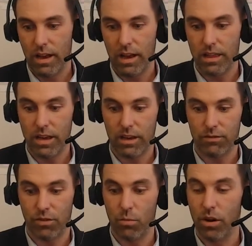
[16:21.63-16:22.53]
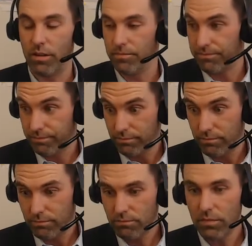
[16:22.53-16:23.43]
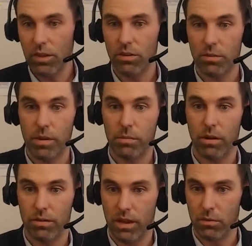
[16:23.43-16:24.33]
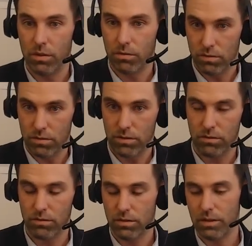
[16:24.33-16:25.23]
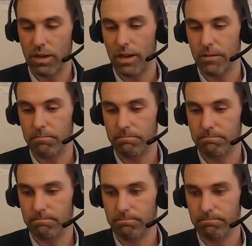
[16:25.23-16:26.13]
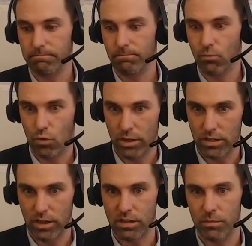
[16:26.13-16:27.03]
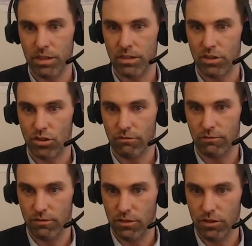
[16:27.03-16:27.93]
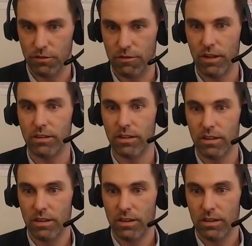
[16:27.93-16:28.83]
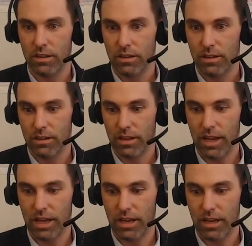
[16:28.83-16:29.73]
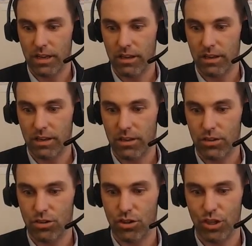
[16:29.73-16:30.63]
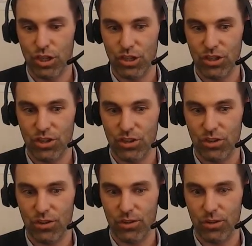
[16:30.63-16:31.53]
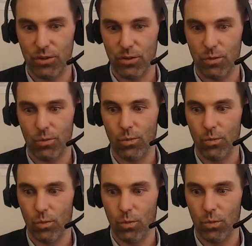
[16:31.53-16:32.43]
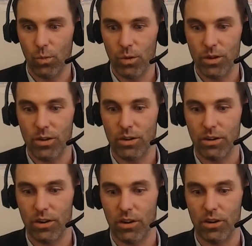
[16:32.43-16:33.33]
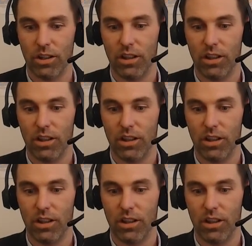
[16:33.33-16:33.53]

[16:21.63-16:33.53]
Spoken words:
I think from what the people I was there with were um, translated to me is that she felt like she what her,